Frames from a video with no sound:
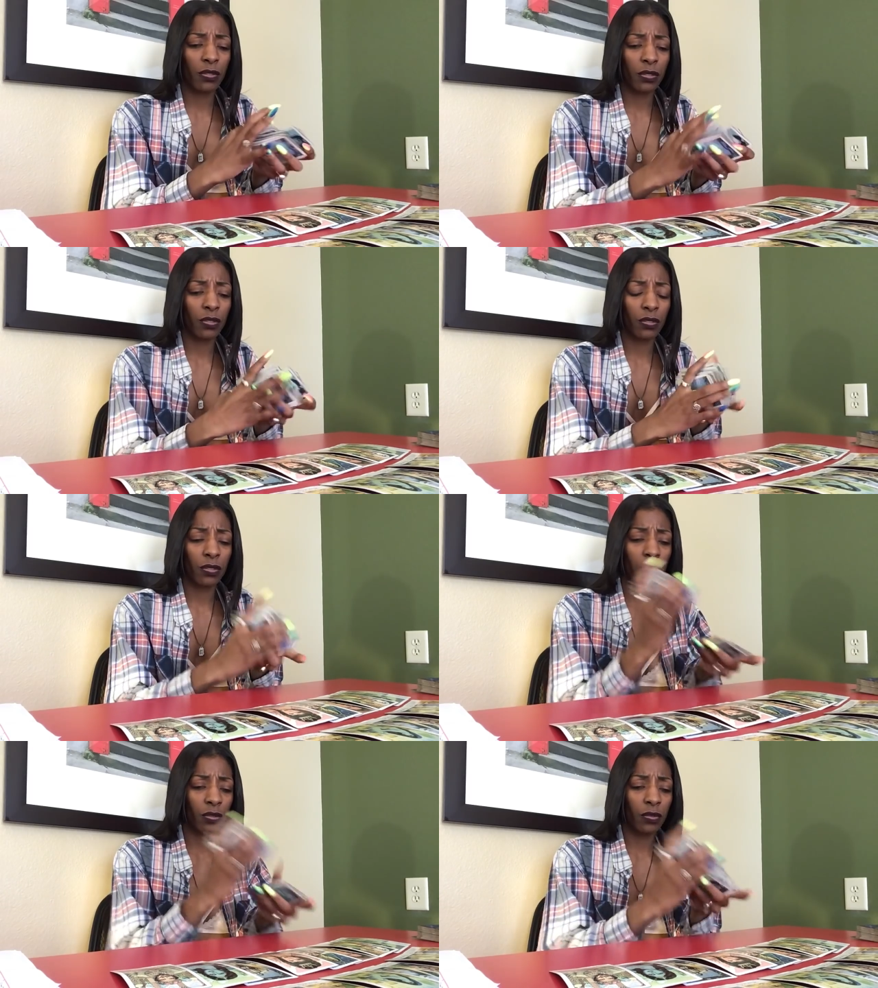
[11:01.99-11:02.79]

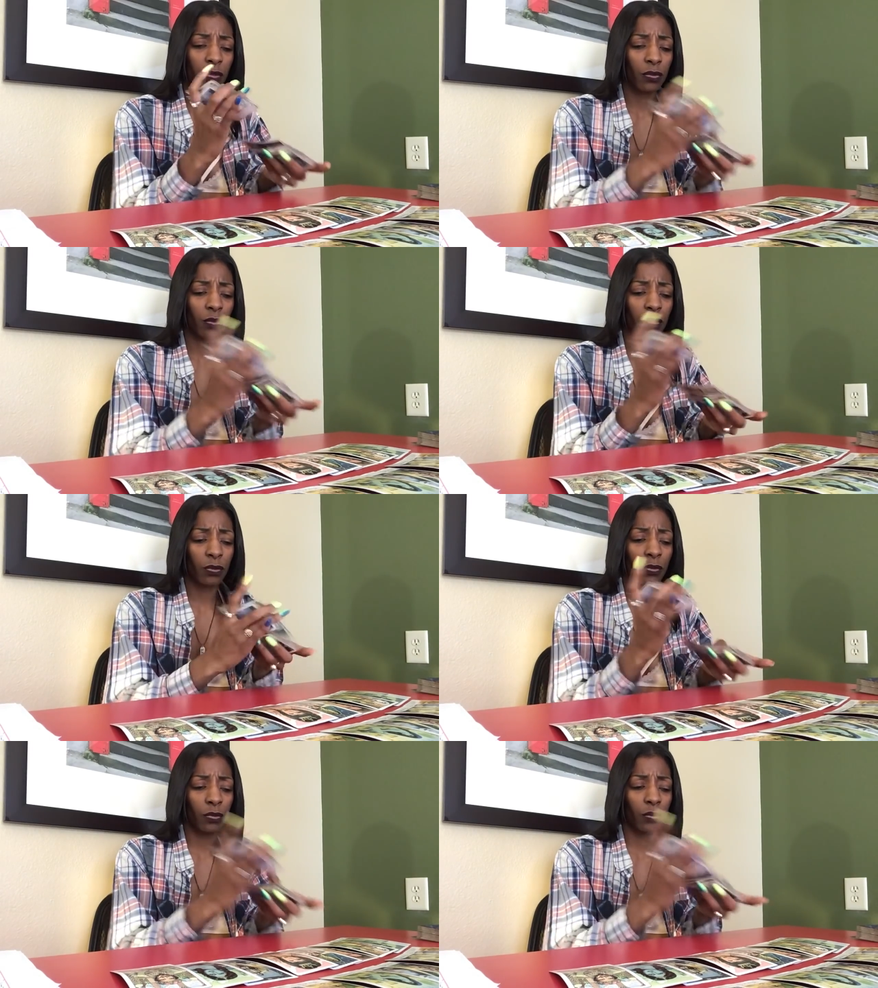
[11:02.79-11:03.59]

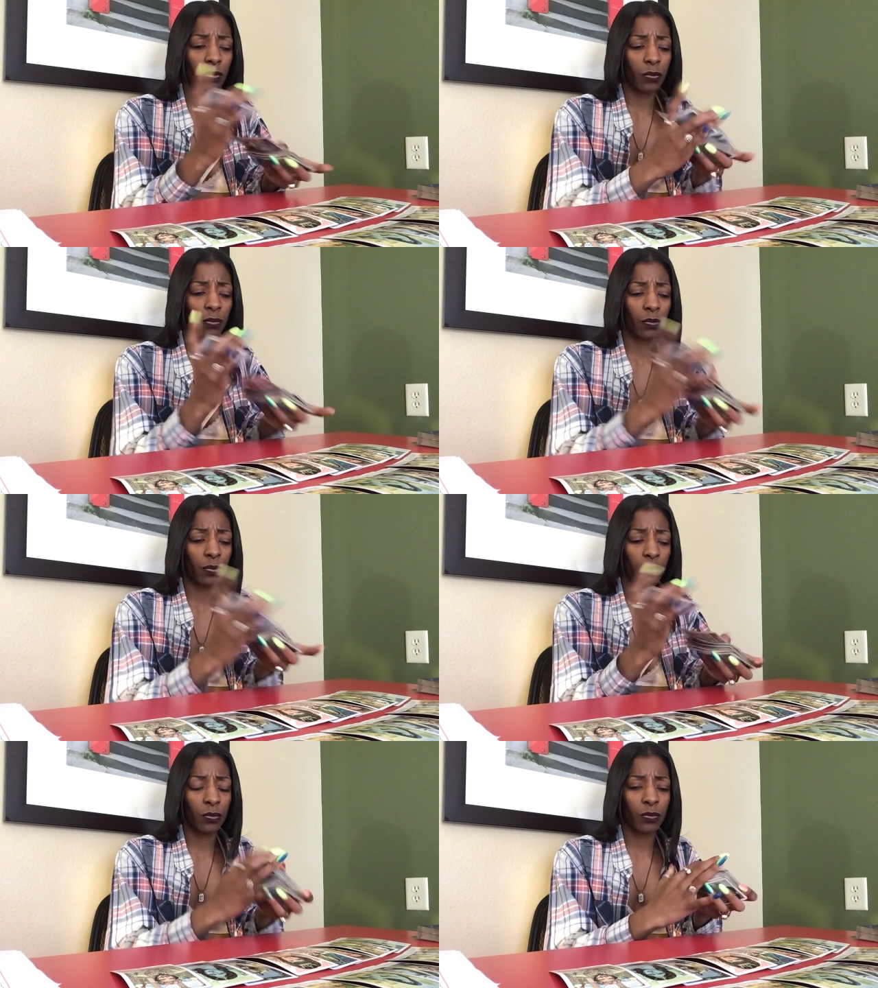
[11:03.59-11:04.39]

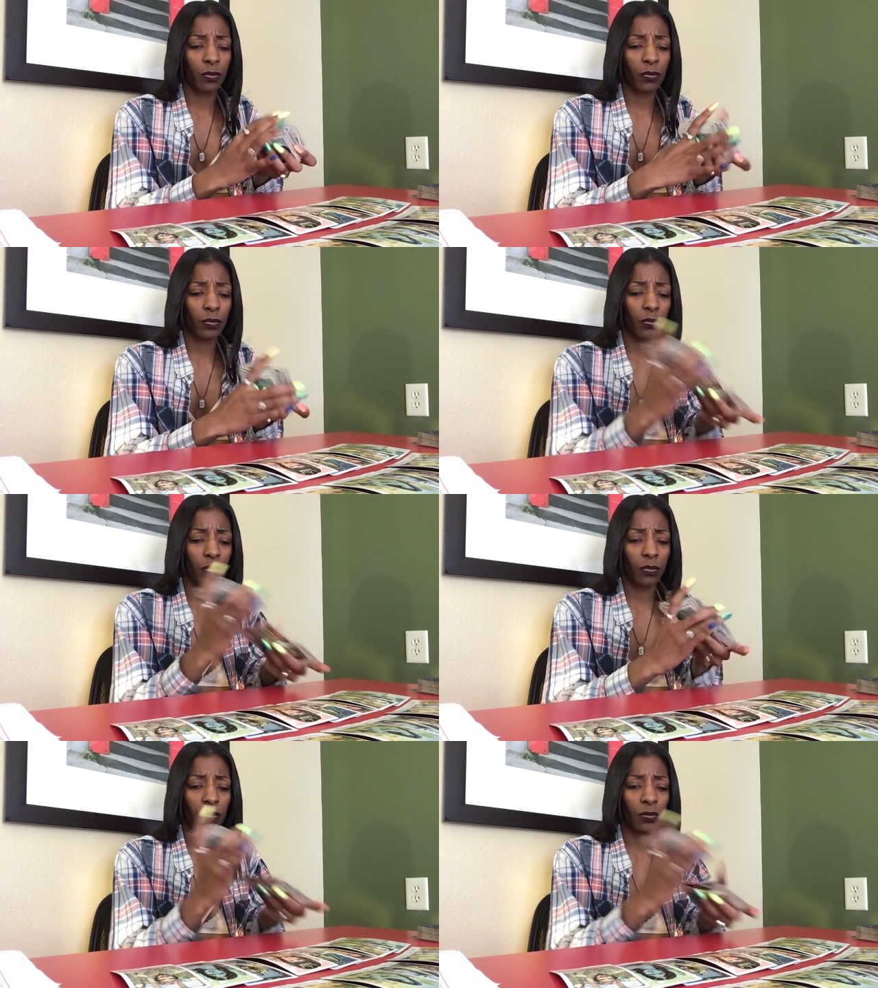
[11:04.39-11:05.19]

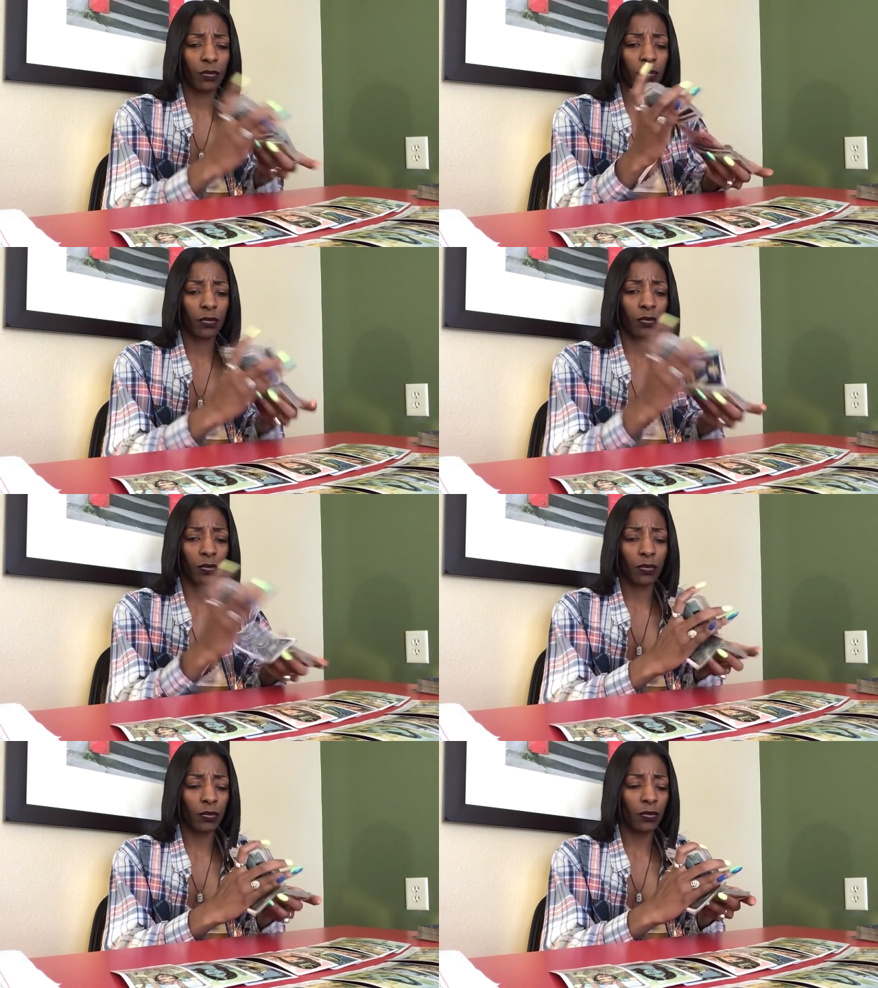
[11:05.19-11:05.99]

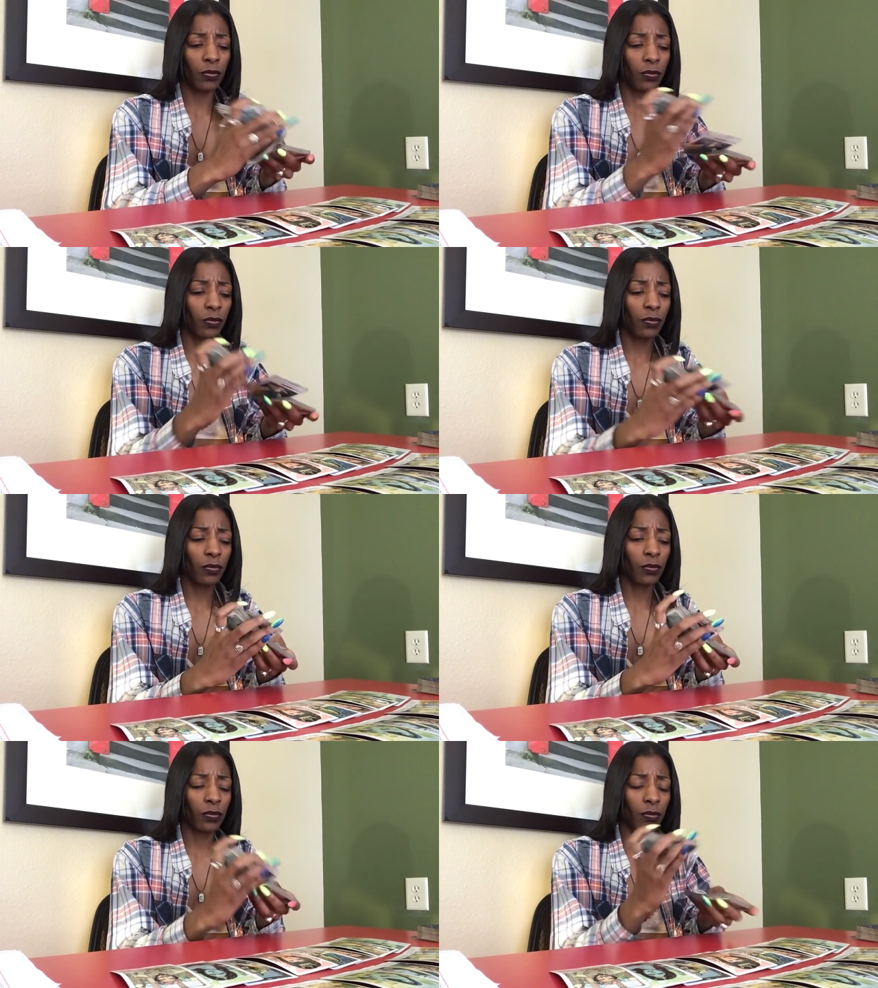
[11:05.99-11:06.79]

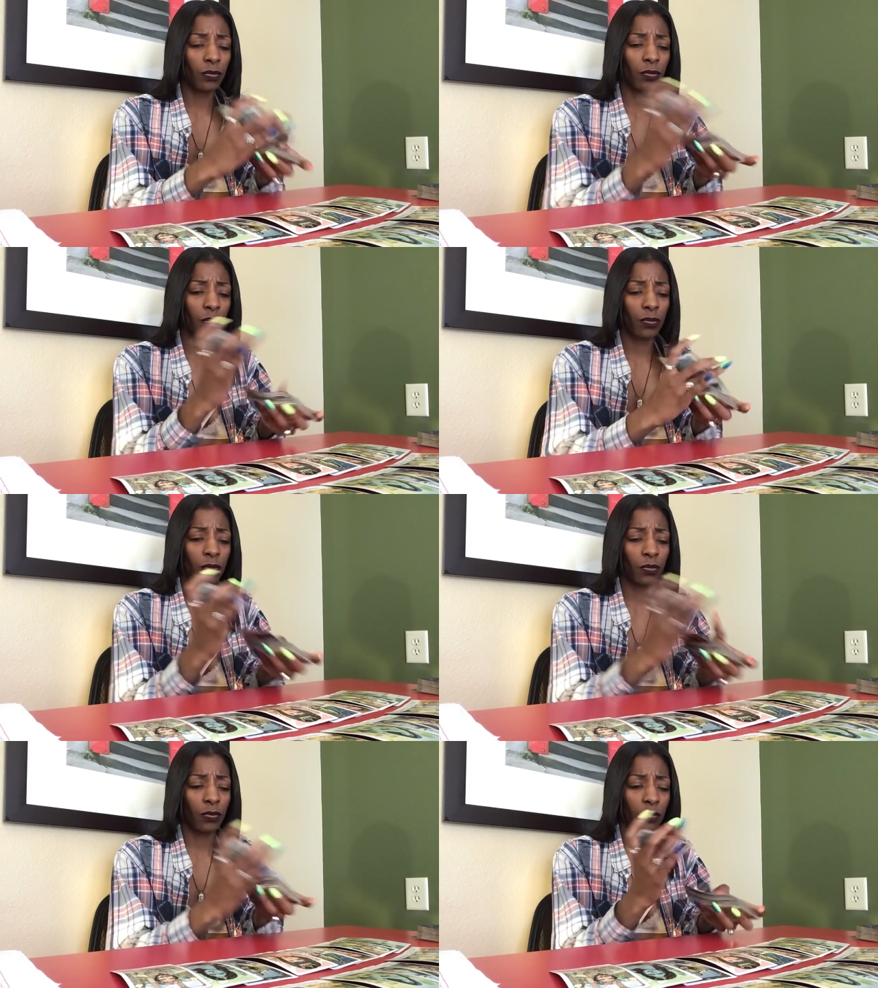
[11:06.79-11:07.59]

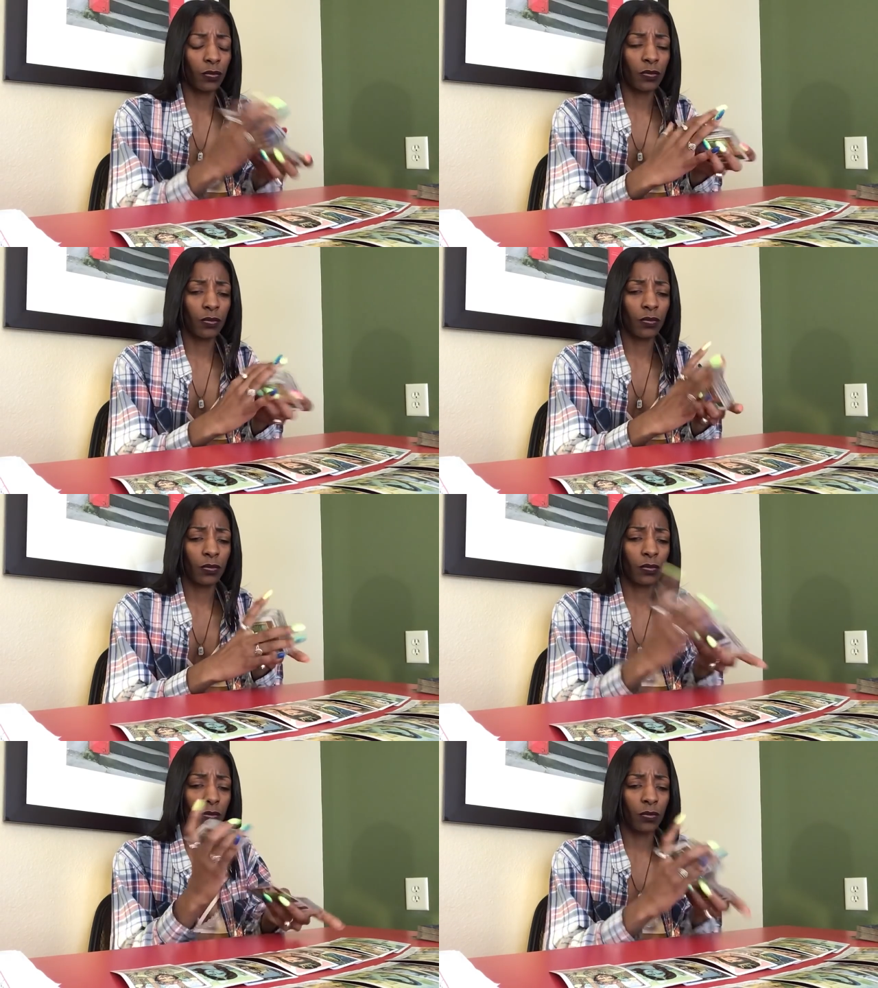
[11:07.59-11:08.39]

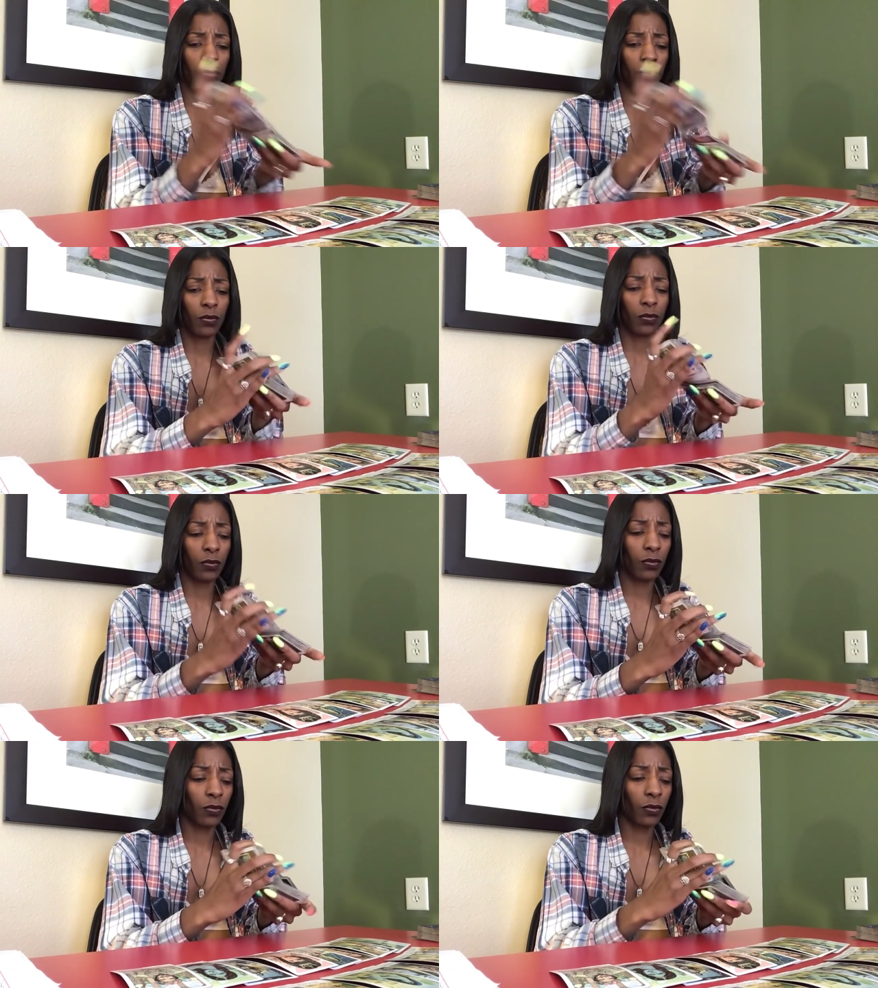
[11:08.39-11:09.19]

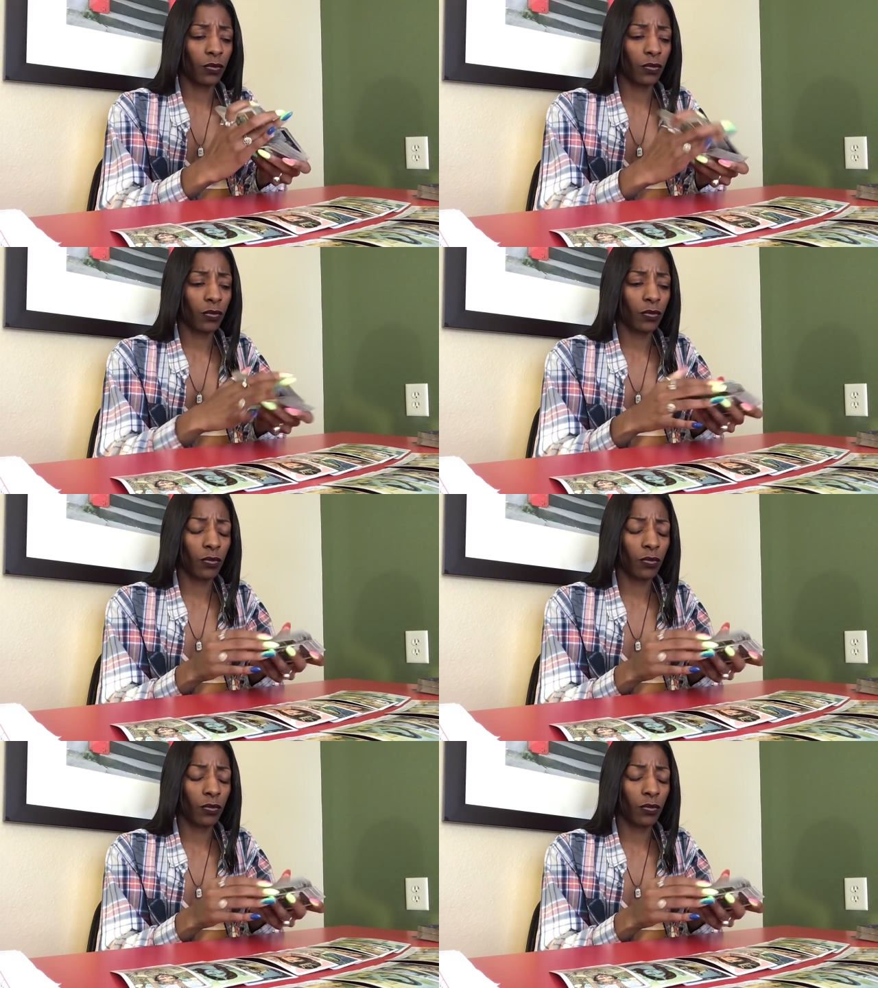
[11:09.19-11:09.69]
(silence)